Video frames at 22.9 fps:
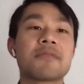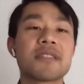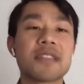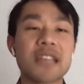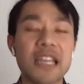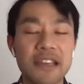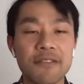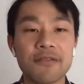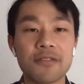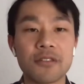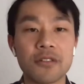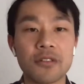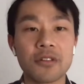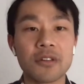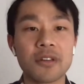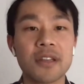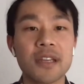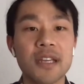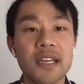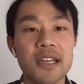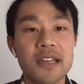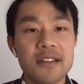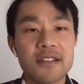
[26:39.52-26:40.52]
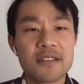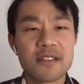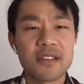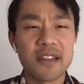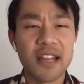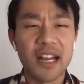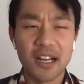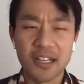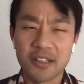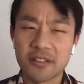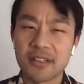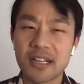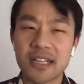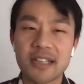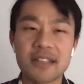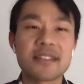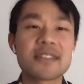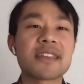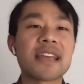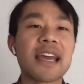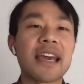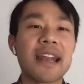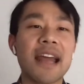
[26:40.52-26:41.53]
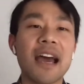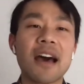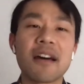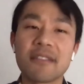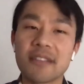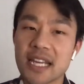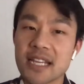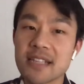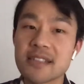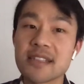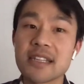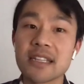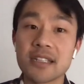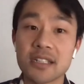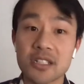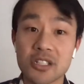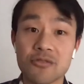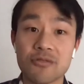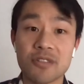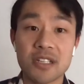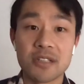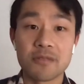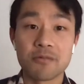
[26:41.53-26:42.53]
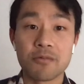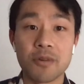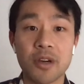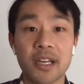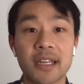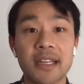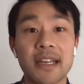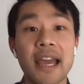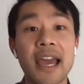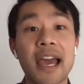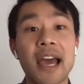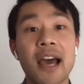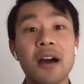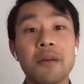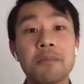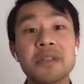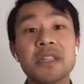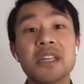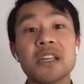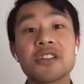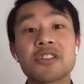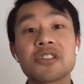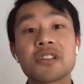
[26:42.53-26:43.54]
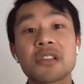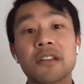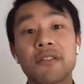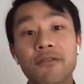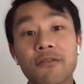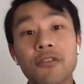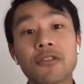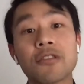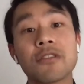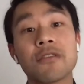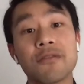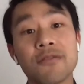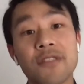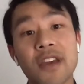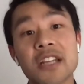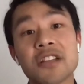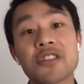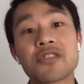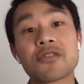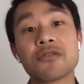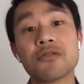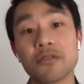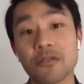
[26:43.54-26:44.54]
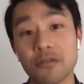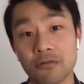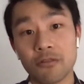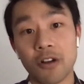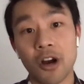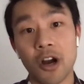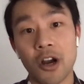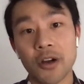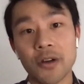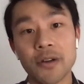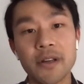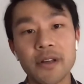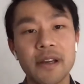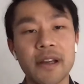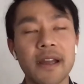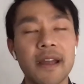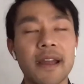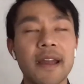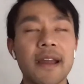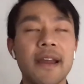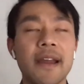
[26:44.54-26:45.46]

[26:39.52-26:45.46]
seafood, so that I could understand how these industries work and how potentially fruit and veg could grow.